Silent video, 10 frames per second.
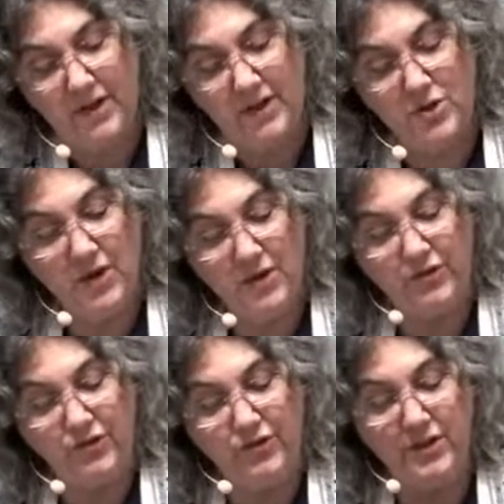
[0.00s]
You are the
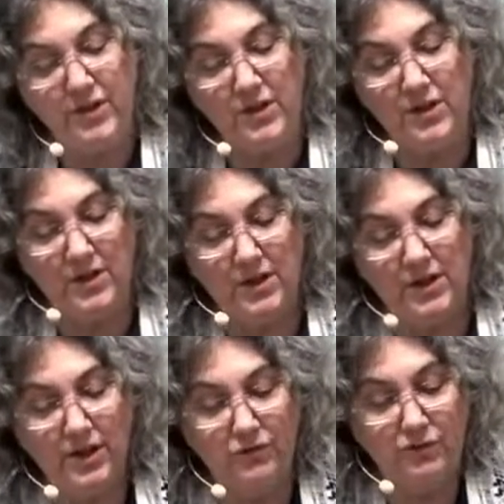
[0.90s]
still,
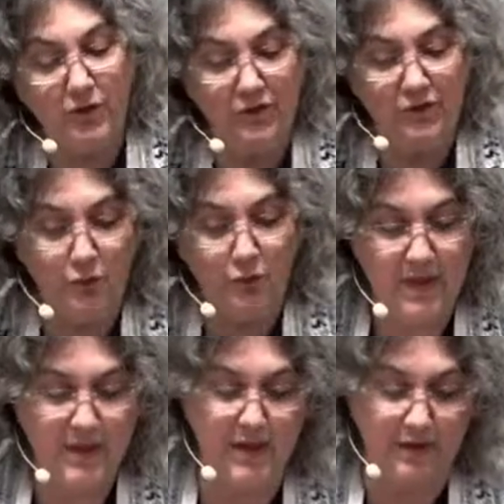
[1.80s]
clear voice
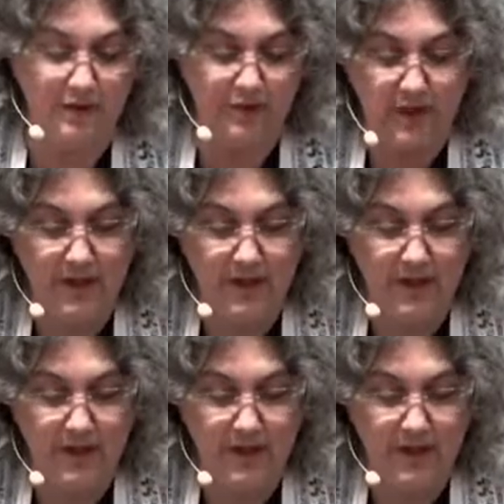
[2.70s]
within us.